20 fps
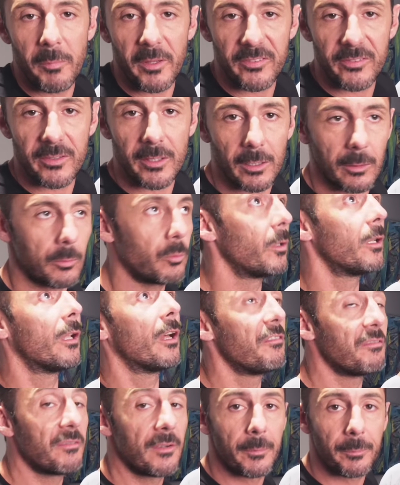missed it when
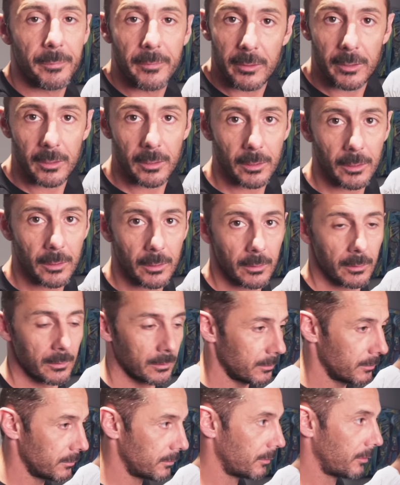I flipped.
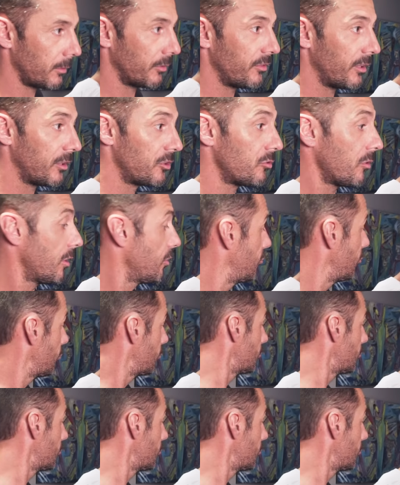Because I tried to